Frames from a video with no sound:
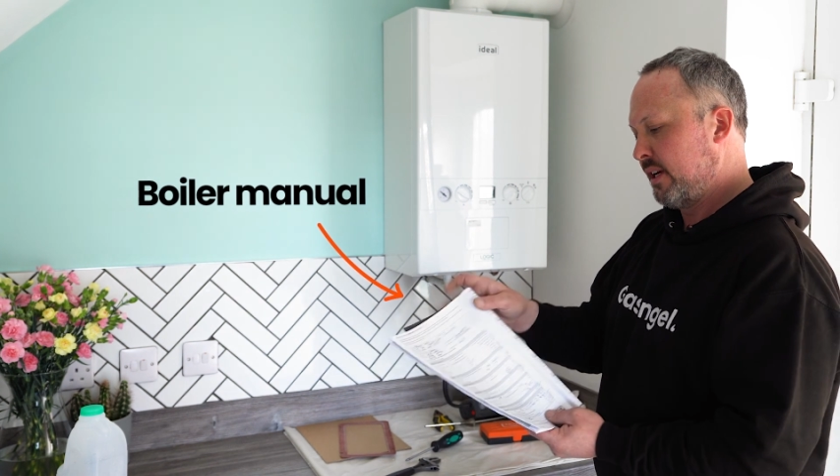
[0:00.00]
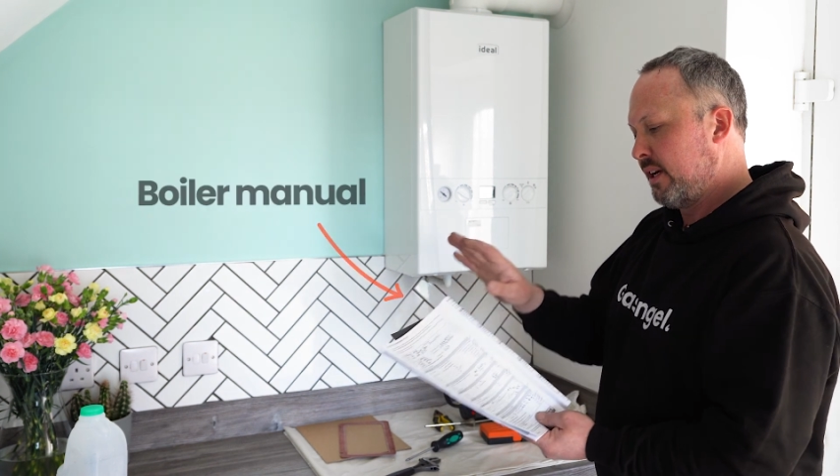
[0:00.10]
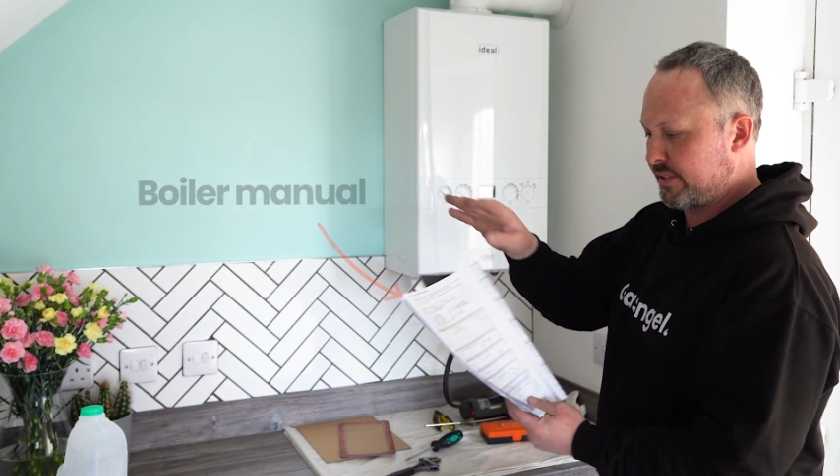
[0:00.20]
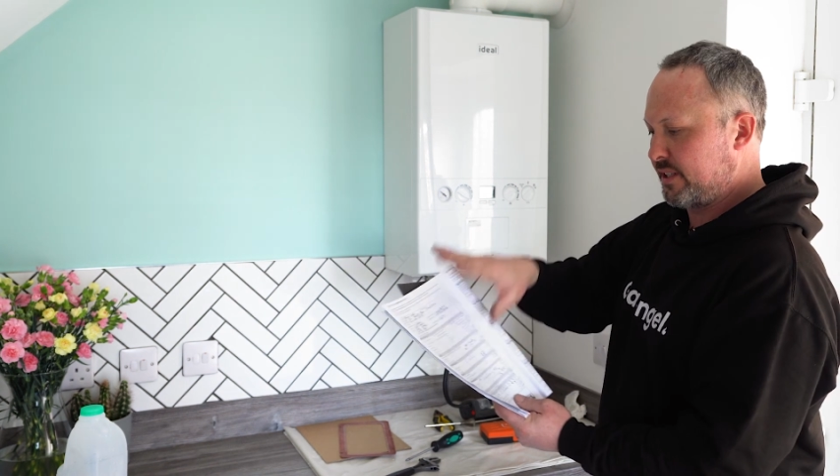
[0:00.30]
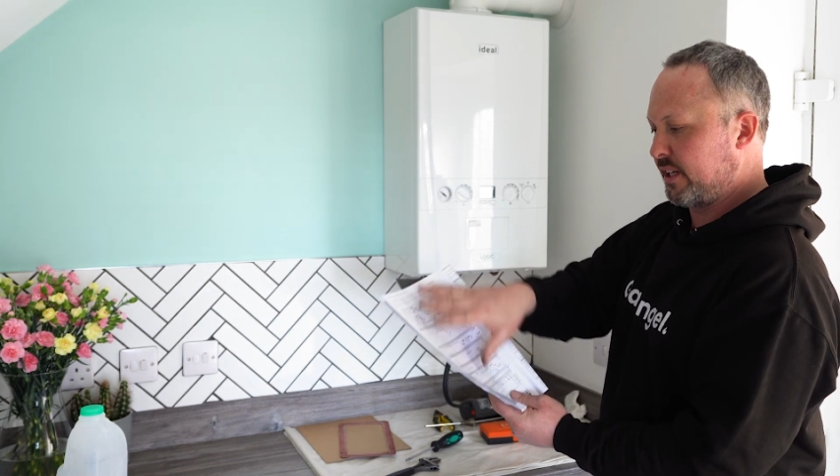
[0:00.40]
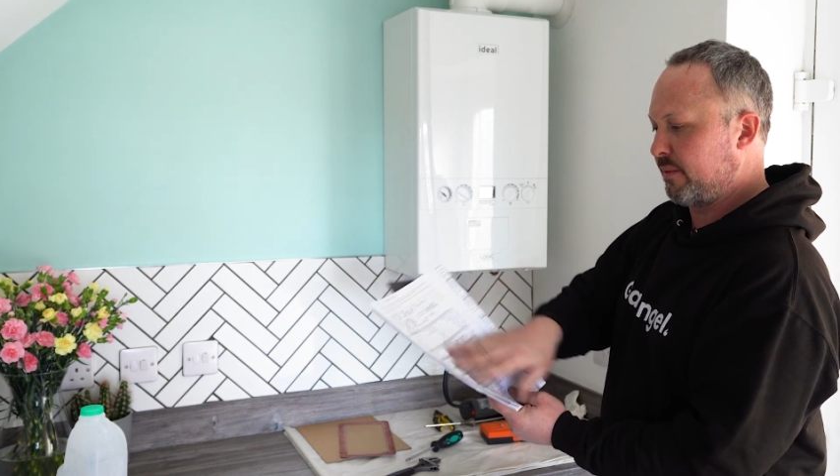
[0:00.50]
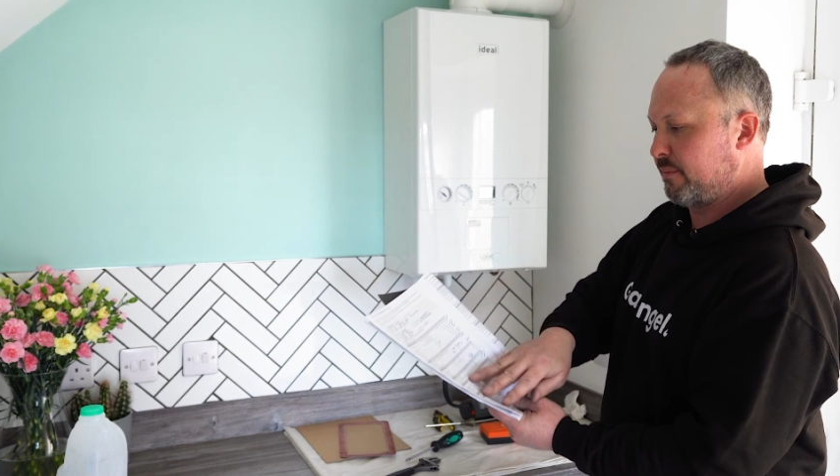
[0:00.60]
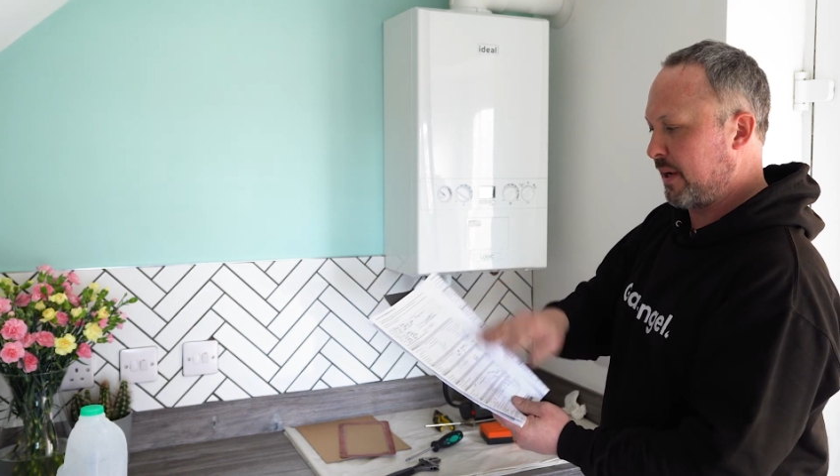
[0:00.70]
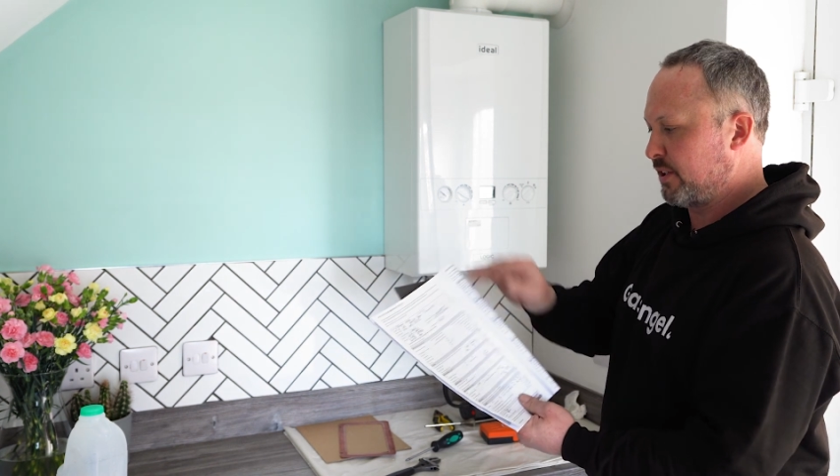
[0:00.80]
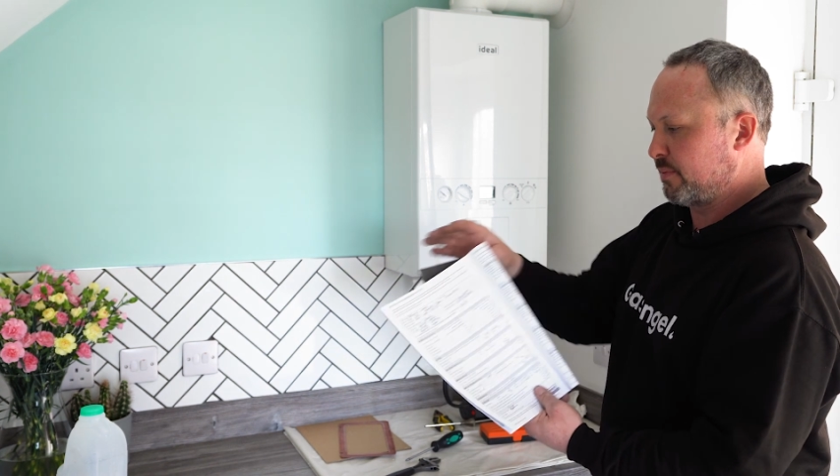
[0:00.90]
This is your
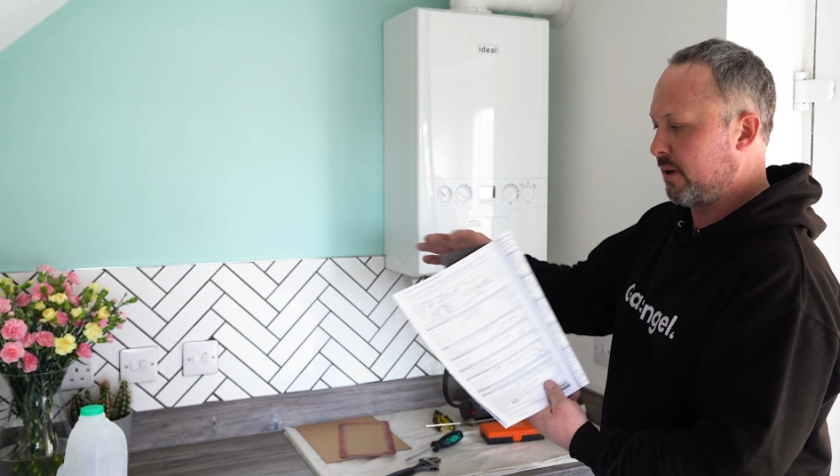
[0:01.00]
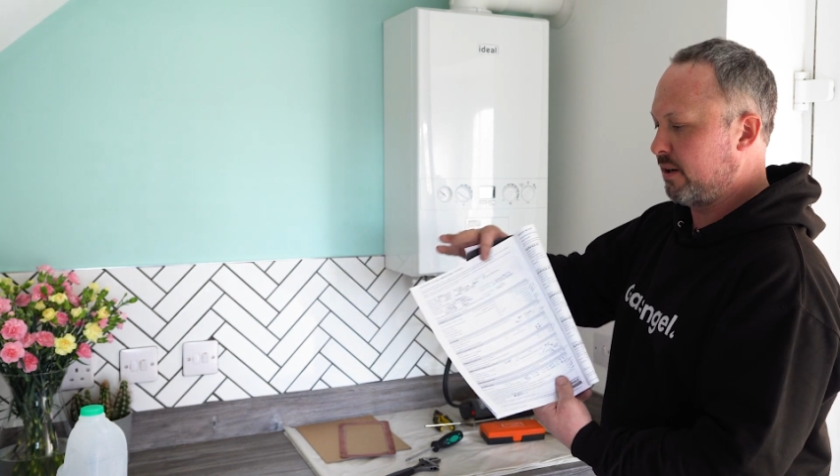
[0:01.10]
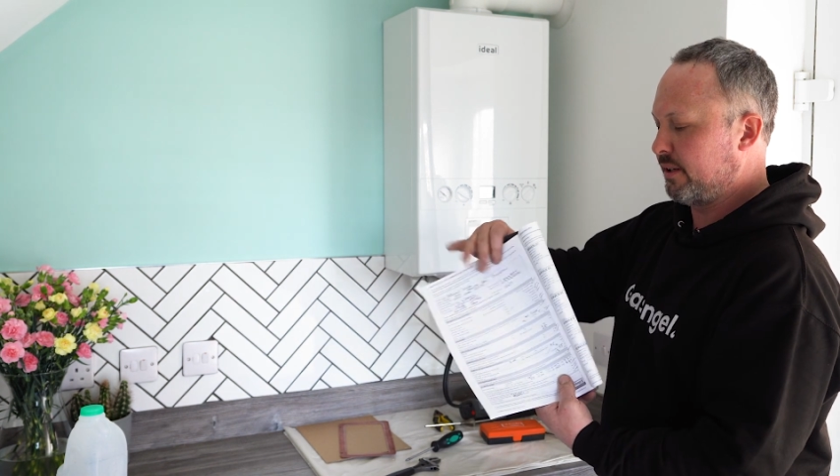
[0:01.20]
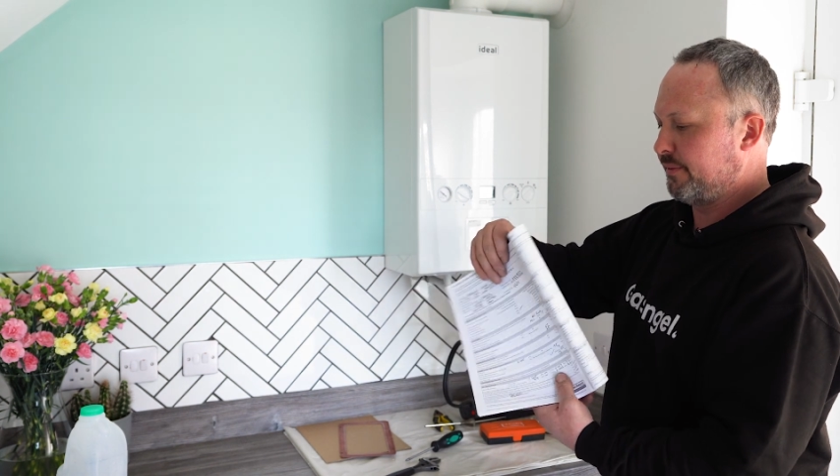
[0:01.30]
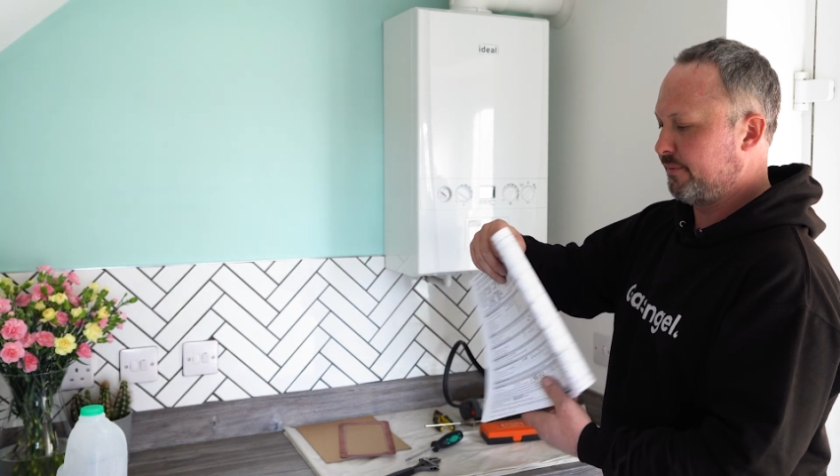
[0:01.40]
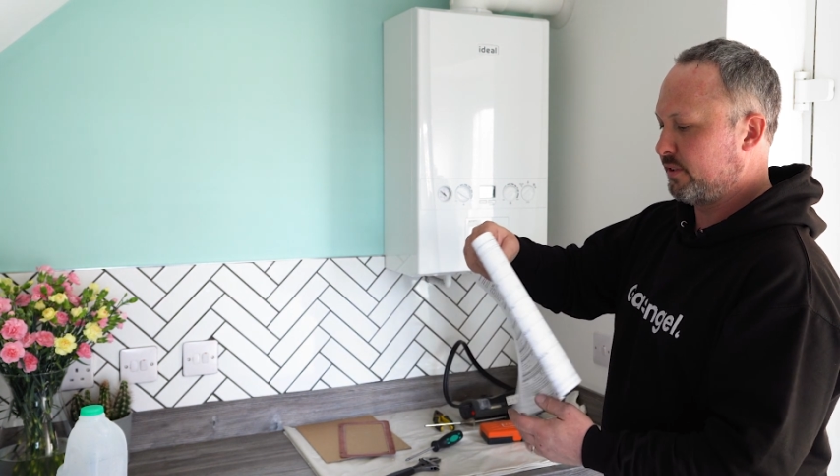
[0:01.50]
benchmark,